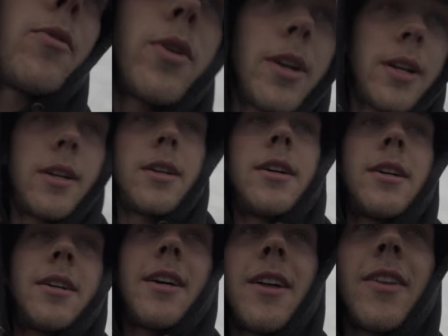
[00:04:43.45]
what a,
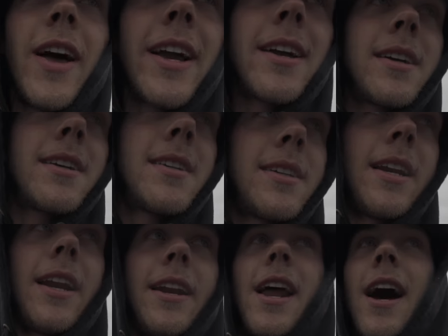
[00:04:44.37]
like,
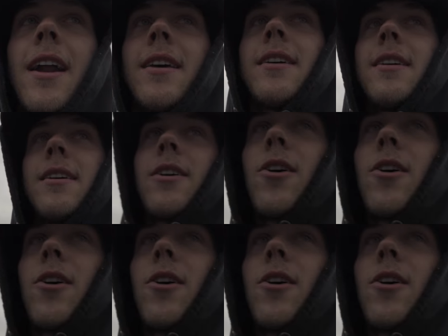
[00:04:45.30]
not a